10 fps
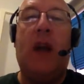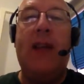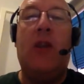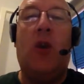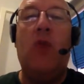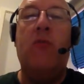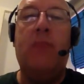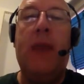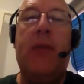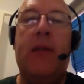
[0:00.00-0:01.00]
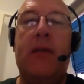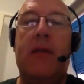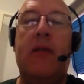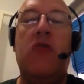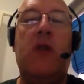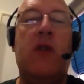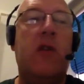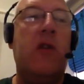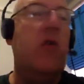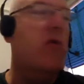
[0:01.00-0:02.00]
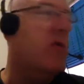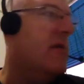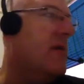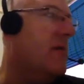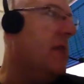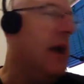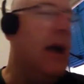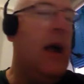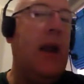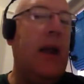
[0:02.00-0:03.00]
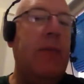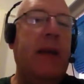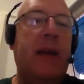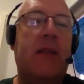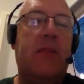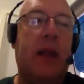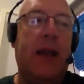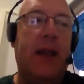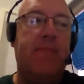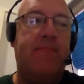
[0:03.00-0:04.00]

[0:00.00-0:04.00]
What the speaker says: and tone methods that you could use. Let me explain.